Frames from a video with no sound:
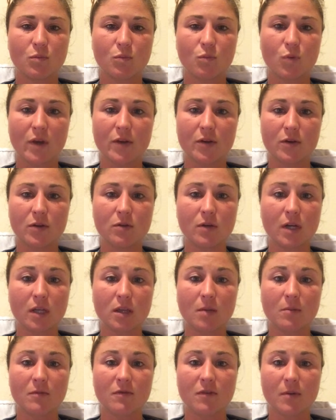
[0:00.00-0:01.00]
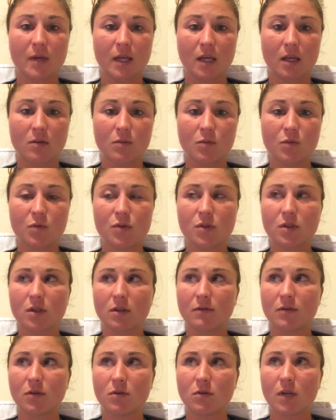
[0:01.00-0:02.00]
whether you get them from animals,
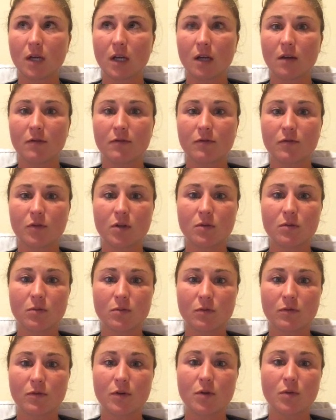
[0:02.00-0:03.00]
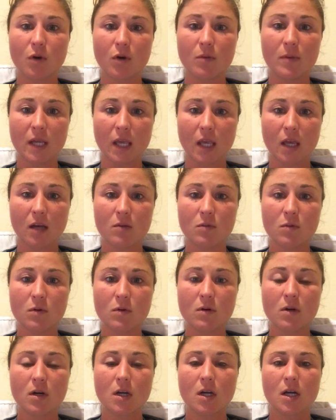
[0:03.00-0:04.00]
if you get a free roaming
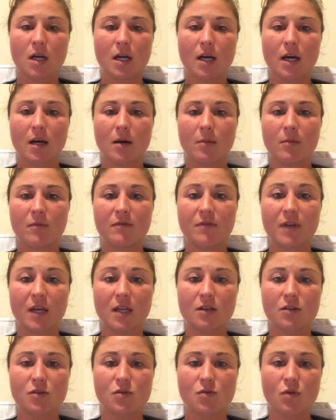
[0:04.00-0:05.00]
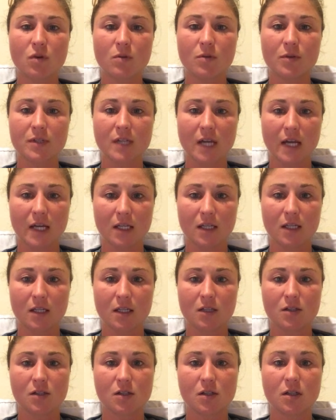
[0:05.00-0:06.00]
animal, fed its normal diet,
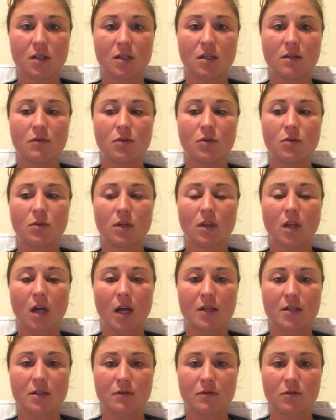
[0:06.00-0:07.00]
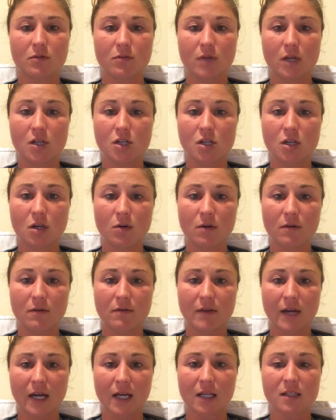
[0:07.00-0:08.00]
it's going to give you a lot different ratio of
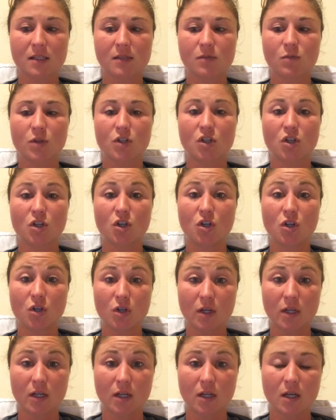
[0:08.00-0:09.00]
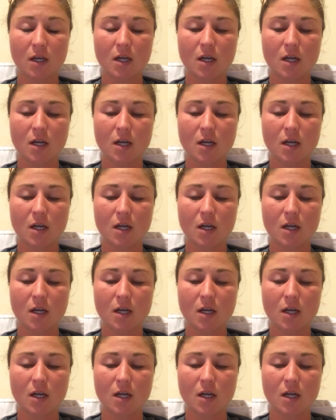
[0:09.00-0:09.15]
fats, which are good.